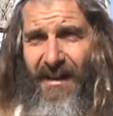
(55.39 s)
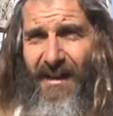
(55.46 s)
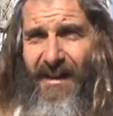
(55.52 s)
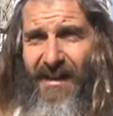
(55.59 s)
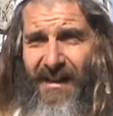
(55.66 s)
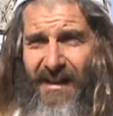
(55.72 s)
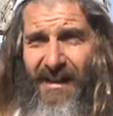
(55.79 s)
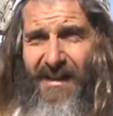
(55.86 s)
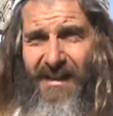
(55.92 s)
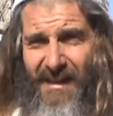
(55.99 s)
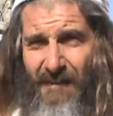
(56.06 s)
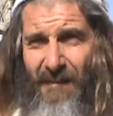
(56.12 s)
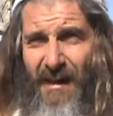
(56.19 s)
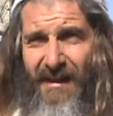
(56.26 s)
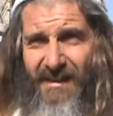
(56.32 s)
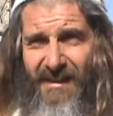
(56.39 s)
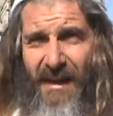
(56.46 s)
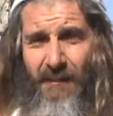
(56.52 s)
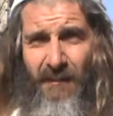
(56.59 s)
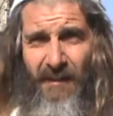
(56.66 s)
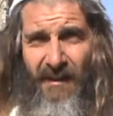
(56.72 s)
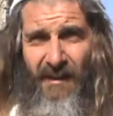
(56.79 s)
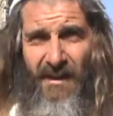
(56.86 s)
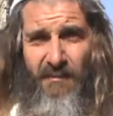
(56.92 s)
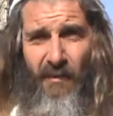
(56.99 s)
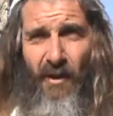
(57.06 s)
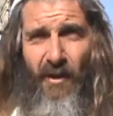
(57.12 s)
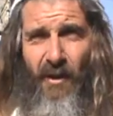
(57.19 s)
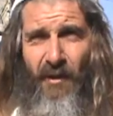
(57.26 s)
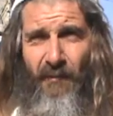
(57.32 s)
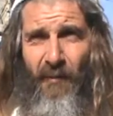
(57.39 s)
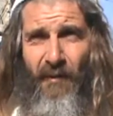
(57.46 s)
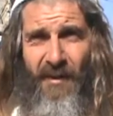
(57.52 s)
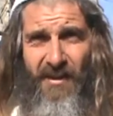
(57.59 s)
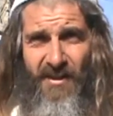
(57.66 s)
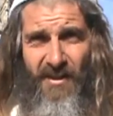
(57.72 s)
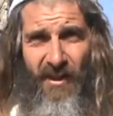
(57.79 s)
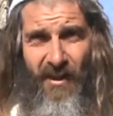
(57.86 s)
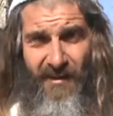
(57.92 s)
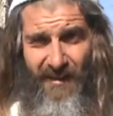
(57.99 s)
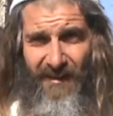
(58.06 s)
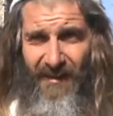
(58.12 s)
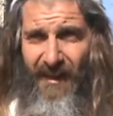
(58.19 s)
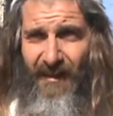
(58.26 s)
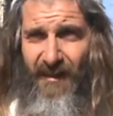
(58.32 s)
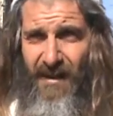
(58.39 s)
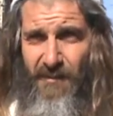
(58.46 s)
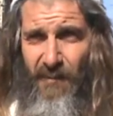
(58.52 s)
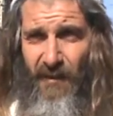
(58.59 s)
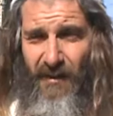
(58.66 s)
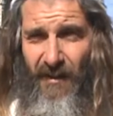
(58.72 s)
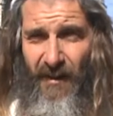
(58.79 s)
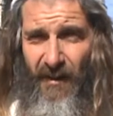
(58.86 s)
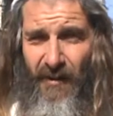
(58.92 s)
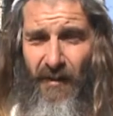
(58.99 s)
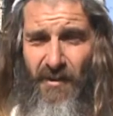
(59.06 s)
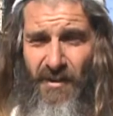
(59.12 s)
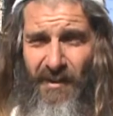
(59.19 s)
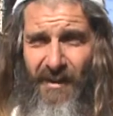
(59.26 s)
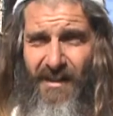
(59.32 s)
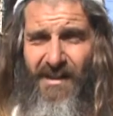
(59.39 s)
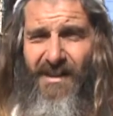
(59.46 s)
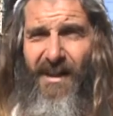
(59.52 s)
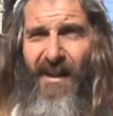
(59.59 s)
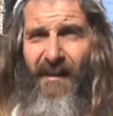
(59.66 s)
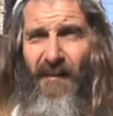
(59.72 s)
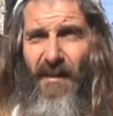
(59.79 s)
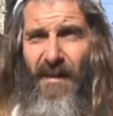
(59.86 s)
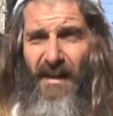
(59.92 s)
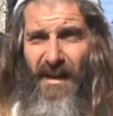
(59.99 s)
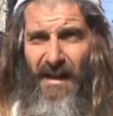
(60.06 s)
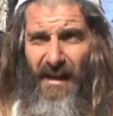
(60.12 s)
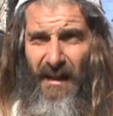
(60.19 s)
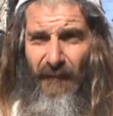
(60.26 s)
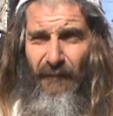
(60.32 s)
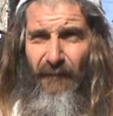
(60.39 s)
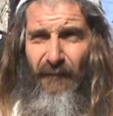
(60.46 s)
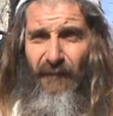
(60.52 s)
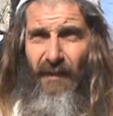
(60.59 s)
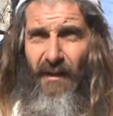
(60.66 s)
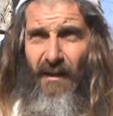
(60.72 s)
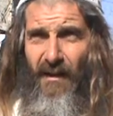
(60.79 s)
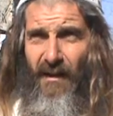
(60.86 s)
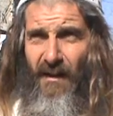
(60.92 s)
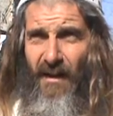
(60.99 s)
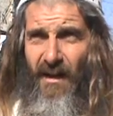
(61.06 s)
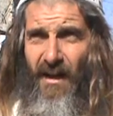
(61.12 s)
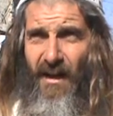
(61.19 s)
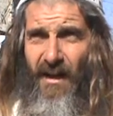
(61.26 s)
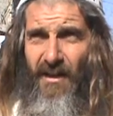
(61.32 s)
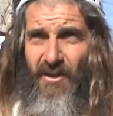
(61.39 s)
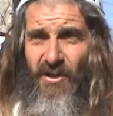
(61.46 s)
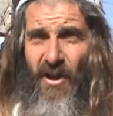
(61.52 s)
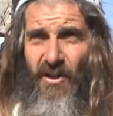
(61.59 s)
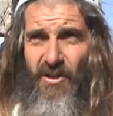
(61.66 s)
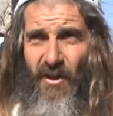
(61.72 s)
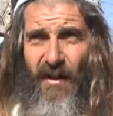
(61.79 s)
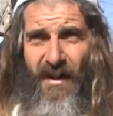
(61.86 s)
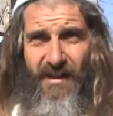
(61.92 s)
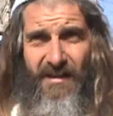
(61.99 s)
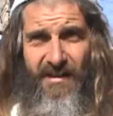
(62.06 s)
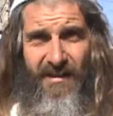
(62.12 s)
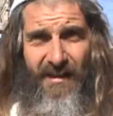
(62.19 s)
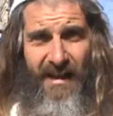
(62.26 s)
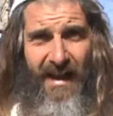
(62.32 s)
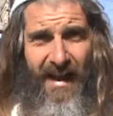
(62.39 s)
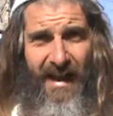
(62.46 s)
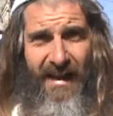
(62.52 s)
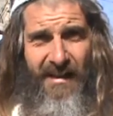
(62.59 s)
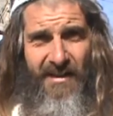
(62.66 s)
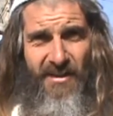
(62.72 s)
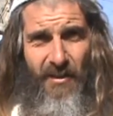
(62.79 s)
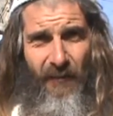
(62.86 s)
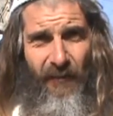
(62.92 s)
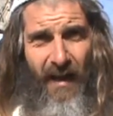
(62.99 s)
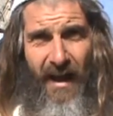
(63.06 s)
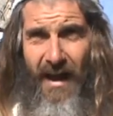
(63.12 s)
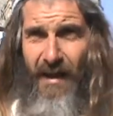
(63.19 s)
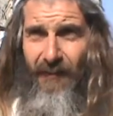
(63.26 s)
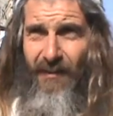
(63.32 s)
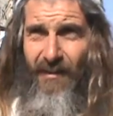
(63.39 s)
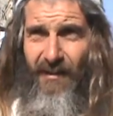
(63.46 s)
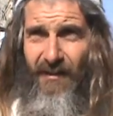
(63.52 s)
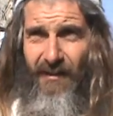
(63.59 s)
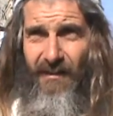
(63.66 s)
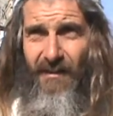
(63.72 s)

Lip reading: he made a statement in his book called Morning Stars. At the end of this book, the conclusion is, if Jean Jaurès had survived,